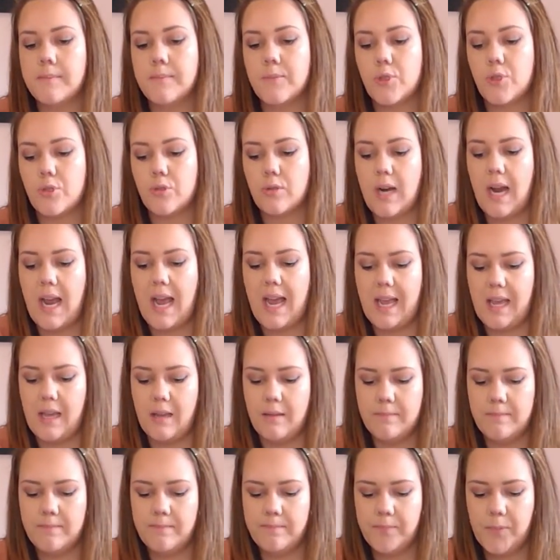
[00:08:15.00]
dry
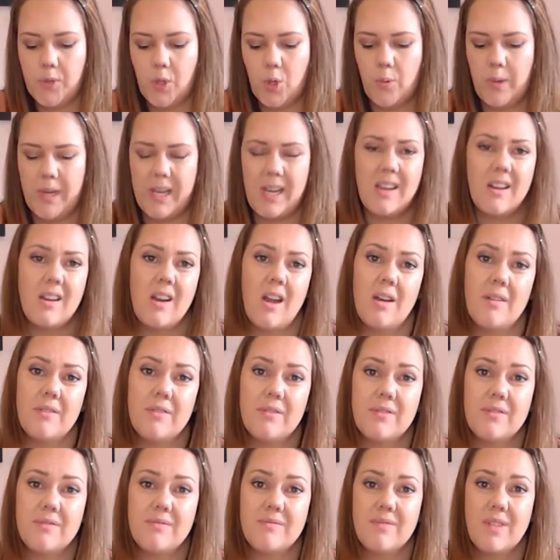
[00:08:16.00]
quick enough
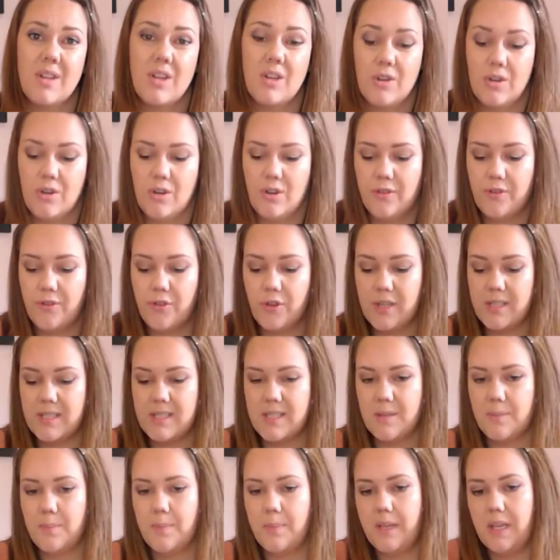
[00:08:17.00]
for it
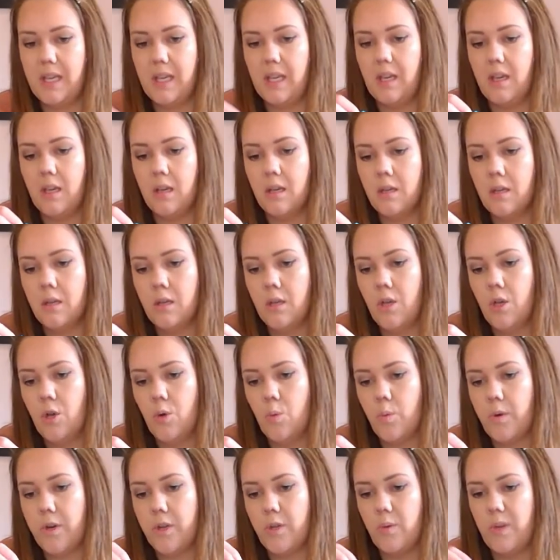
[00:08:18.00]
to be
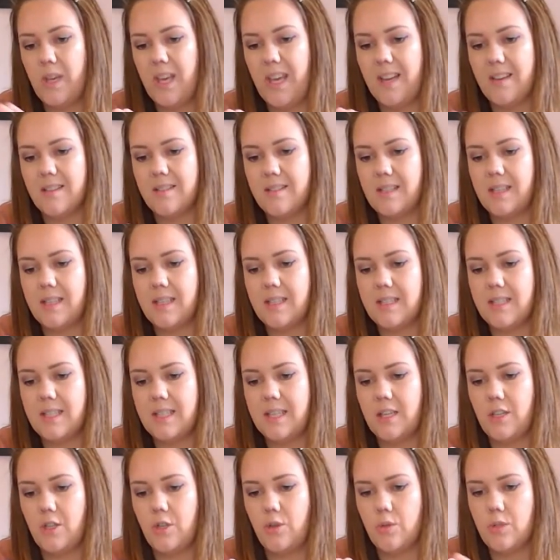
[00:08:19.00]
where you can't
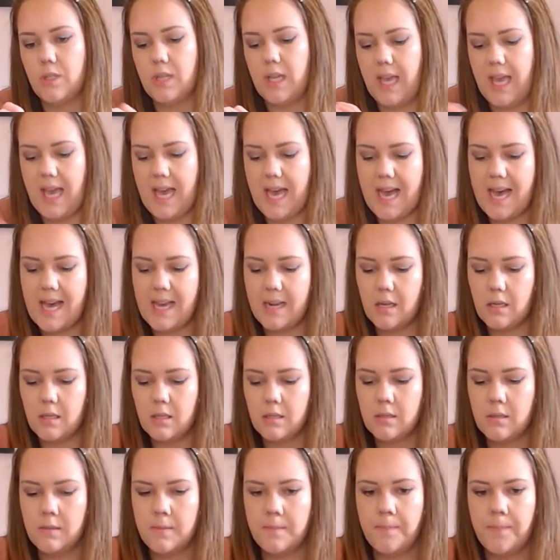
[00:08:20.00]
continue to add
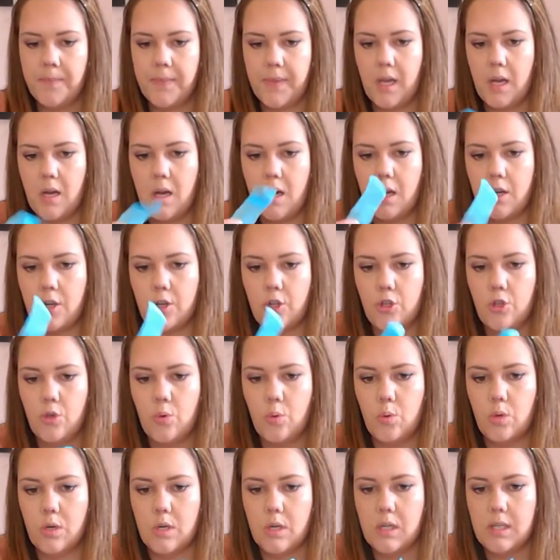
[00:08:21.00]
on
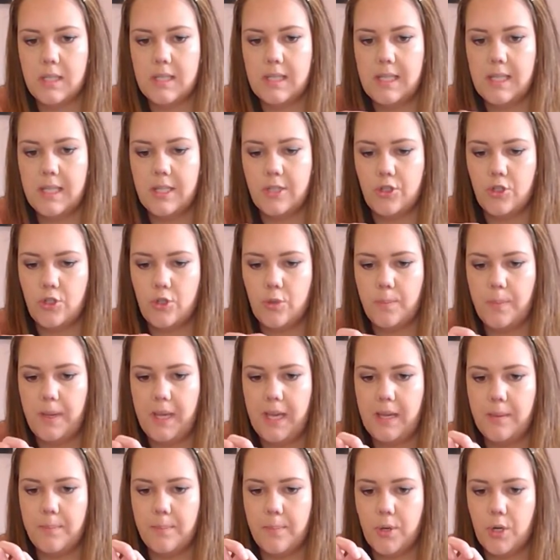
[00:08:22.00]
your tissue
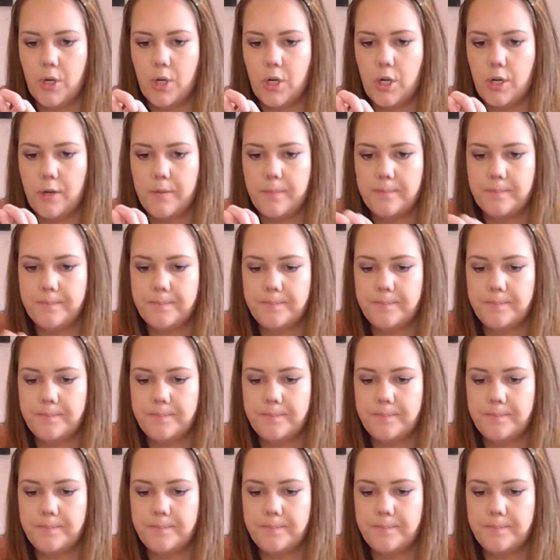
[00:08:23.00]
paper.